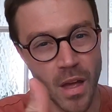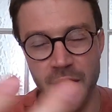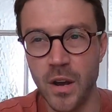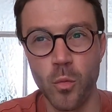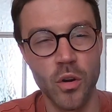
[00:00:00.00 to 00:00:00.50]
I
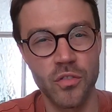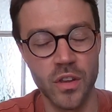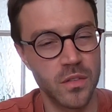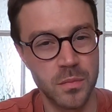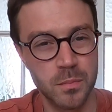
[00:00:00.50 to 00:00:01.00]
think a watch
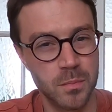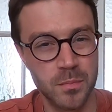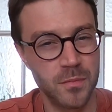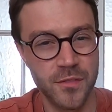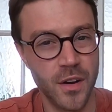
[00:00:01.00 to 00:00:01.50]
that's
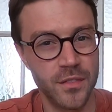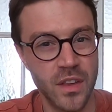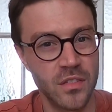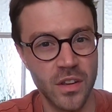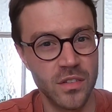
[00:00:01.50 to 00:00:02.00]
5
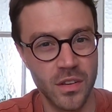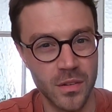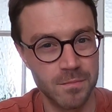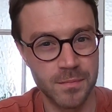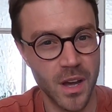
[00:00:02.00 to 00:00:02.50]
digits
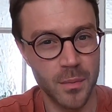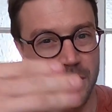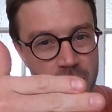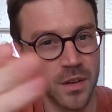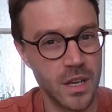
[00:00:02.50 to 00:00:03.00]
and up
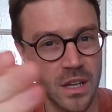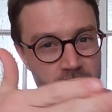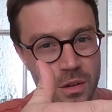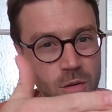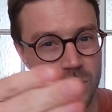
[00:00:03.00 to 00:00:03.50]
to 30
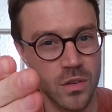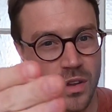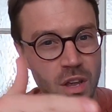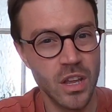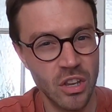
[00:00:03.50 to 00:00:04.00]
years old,
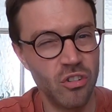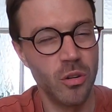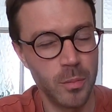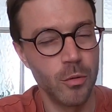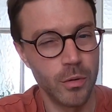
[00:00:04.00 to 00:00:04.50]
you
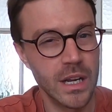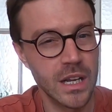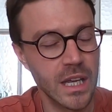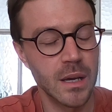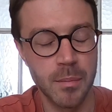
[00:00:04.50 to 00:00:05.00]
should be really
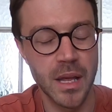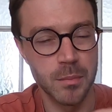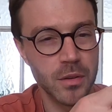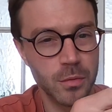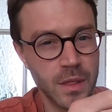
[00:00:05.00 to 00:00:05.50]
looking at
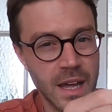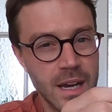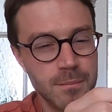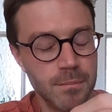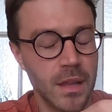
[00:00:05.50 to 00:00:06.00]
papers with
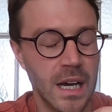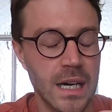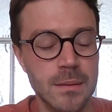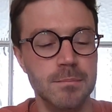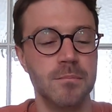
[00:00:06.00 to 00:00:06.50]
that.
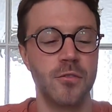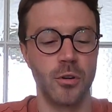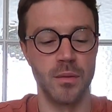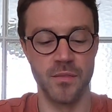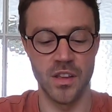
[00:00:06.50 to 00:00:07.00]

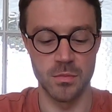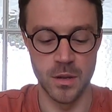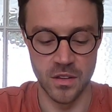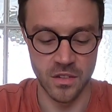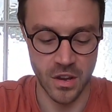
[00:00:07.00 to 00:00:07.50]
for an investment.